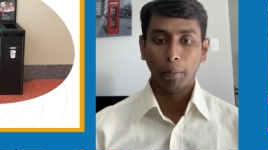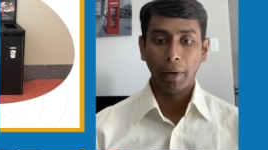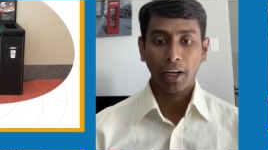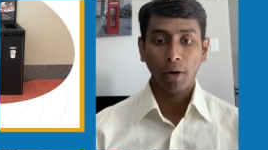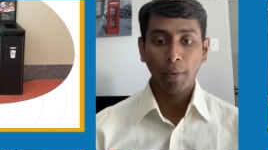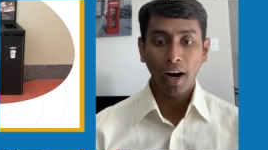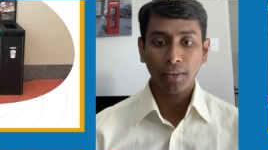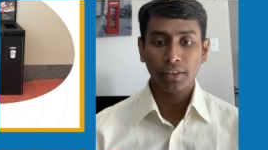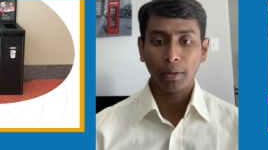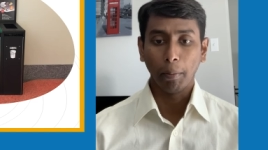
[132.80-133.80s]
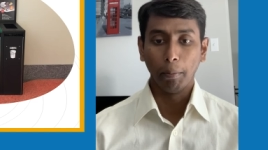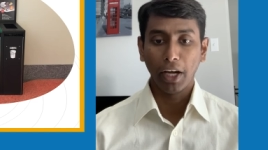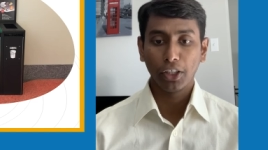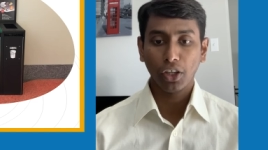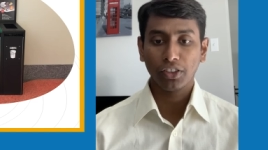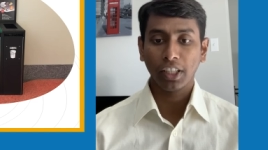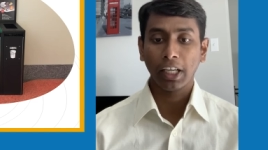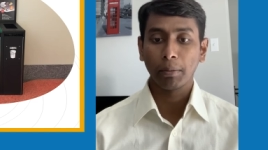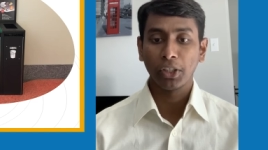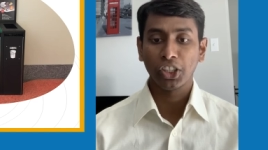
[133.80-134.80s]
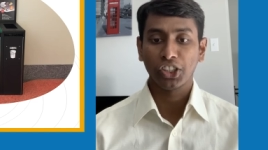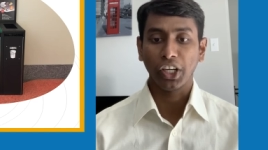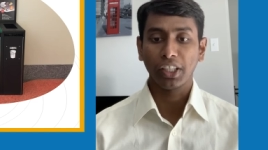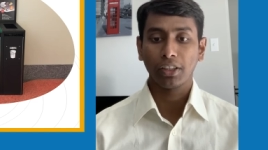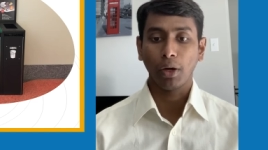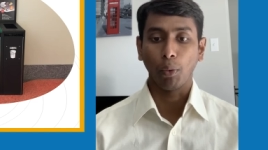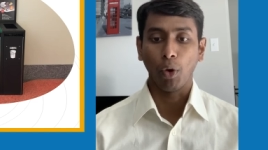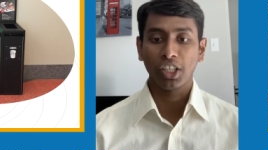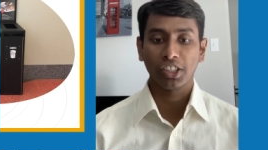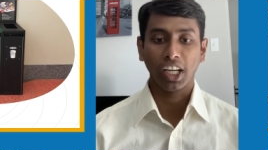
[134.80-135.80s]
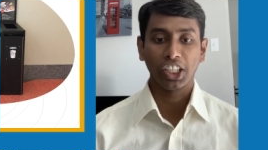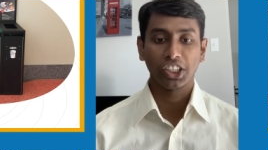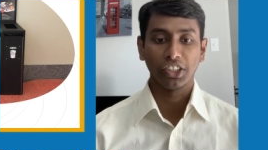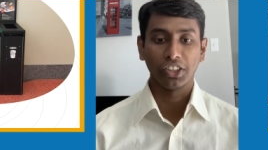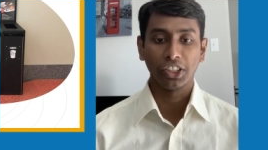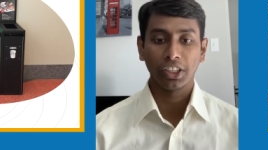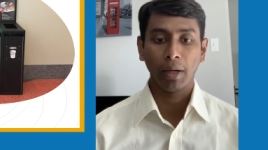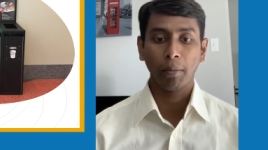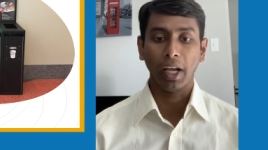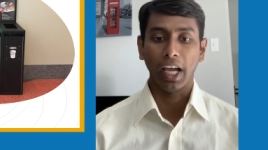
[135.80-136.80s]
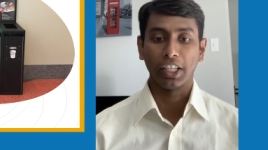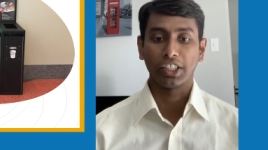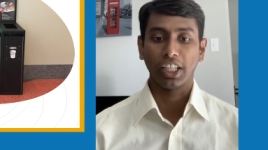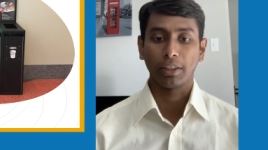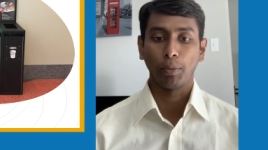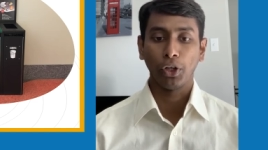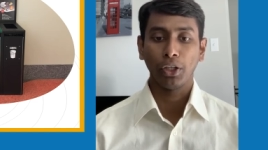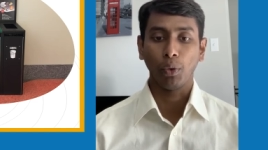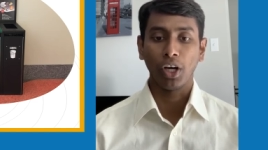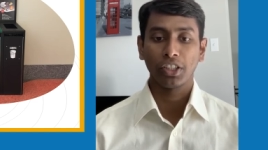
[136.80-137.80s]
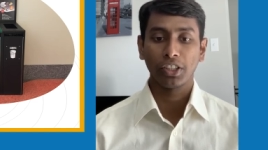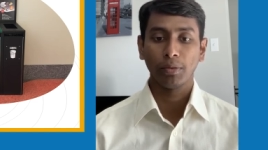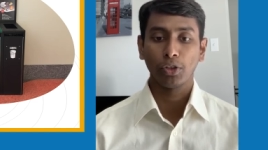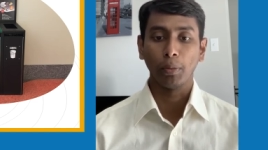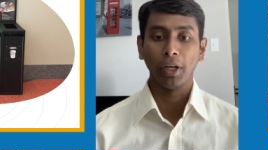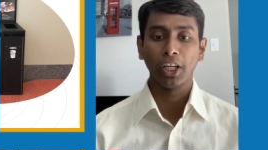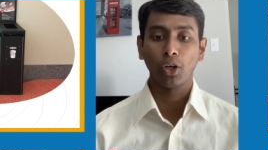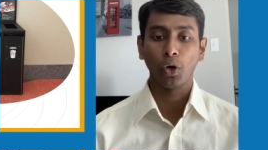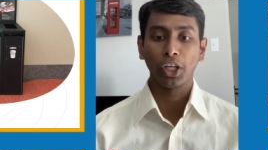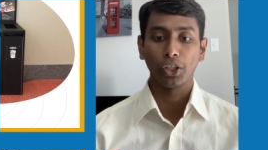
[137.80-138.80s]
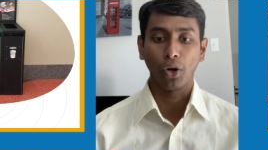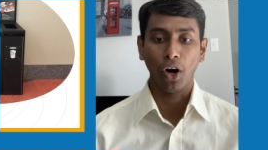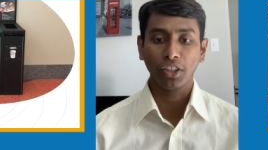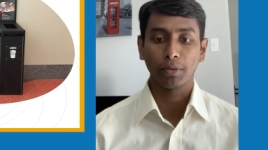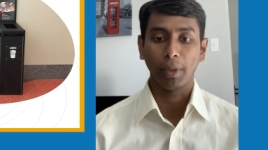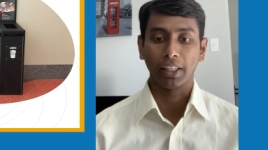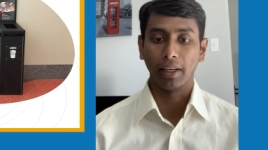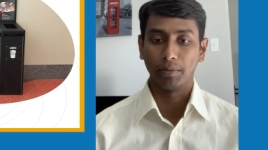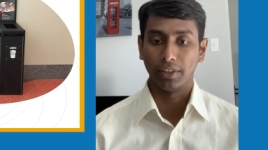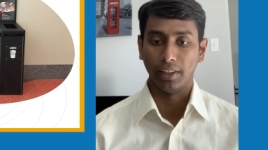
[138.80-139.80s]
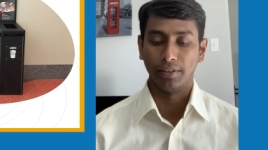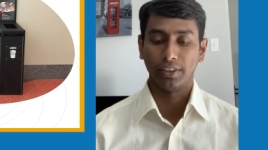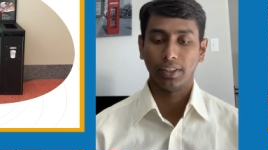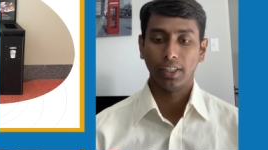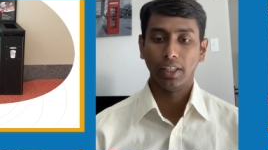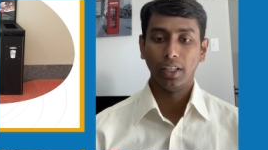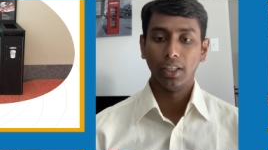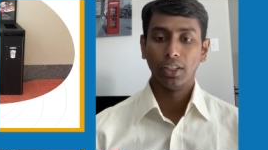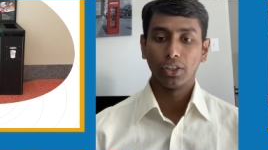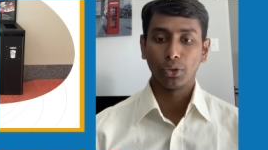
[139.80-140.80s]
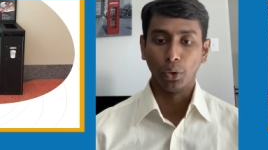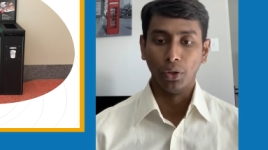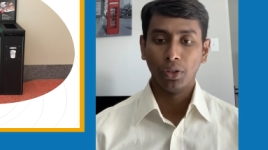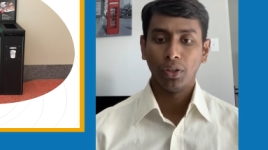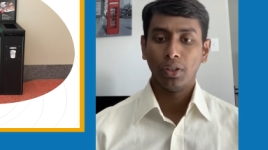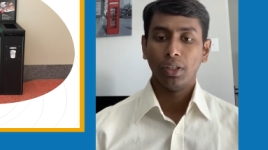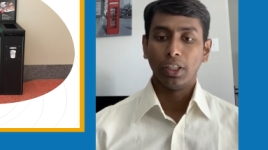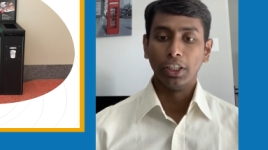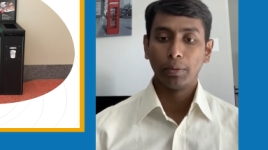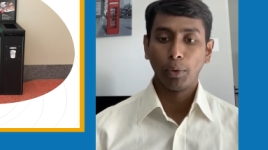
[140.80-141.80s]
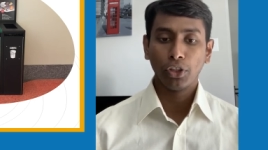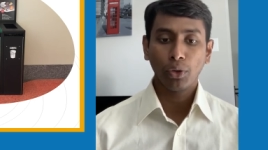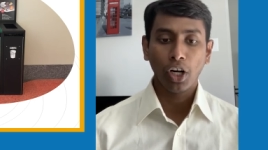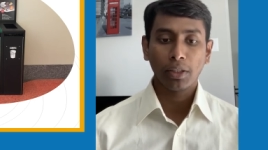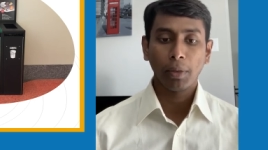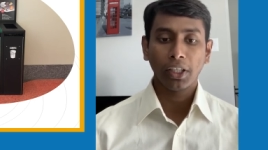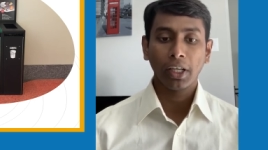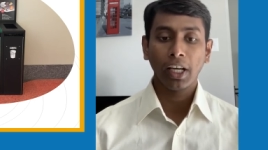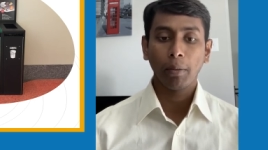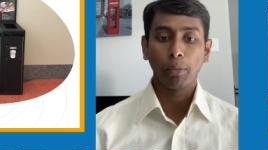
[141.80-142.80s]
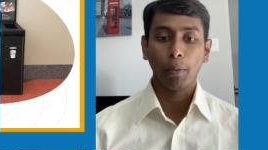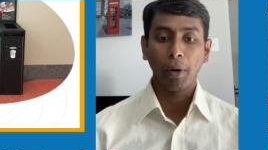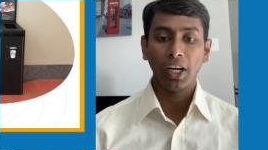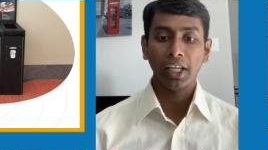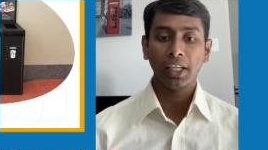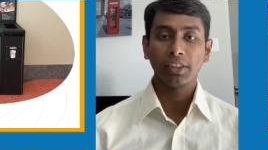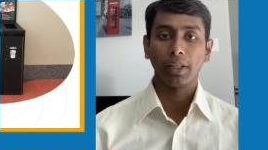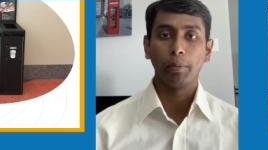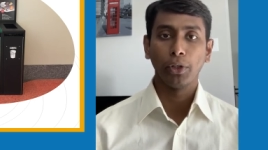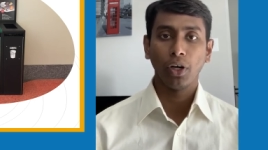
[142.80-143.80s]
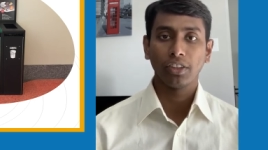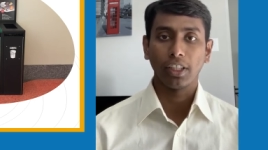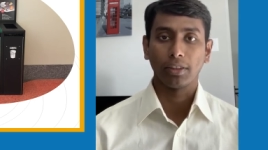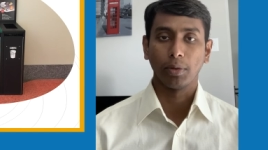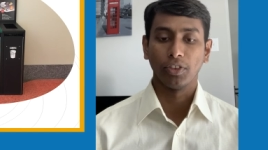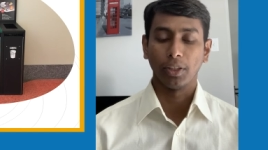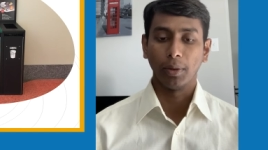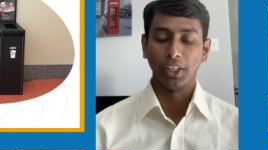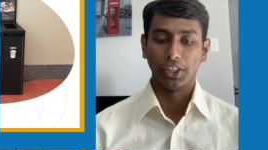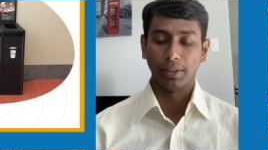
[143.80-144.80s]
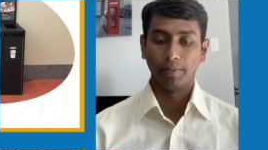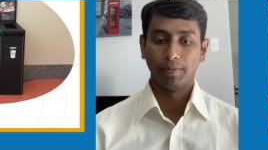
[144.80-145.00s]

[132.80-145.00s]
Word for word: Back of house, vendors are administering the waste collection system and transporting waste streams to building loading docks by themselves. So Disposing waste material properly is everyone's responsibility.